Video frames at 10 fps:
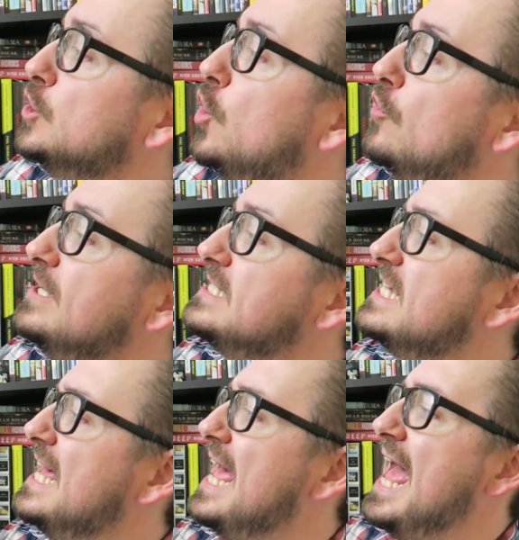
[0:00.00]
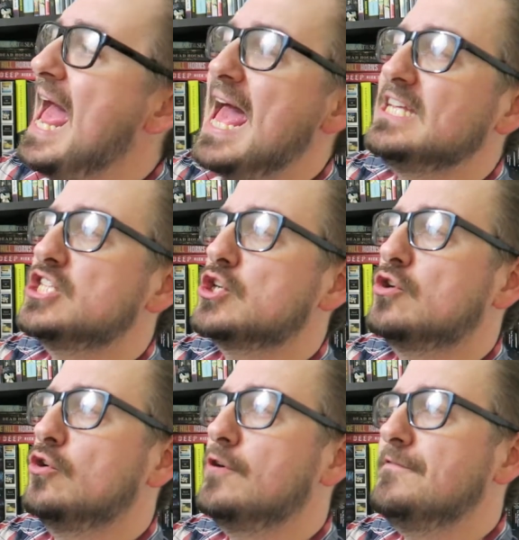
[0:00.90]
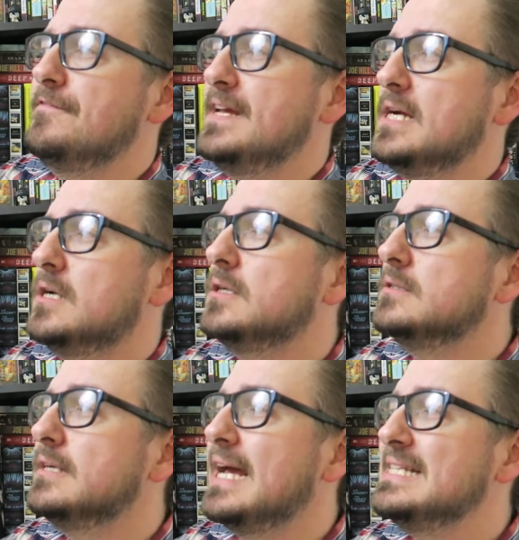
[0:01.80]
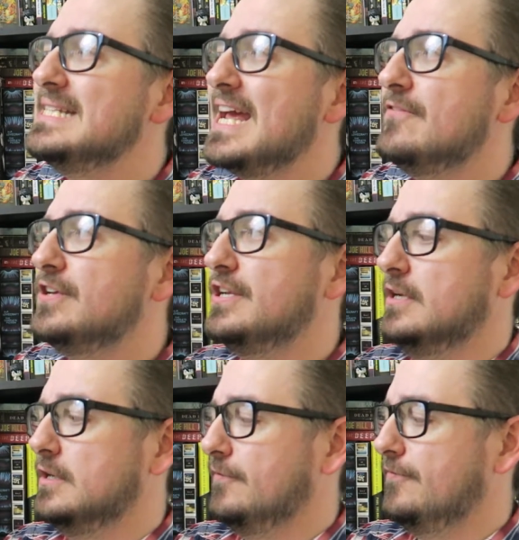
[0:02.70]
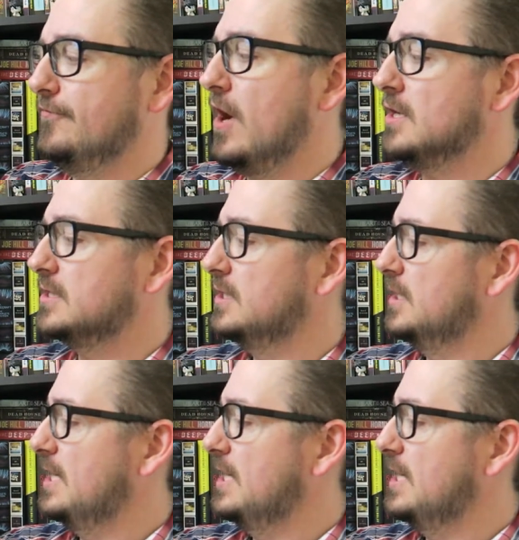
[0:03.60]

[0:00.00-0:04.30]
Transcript: Laurent Escoffier and David Franck,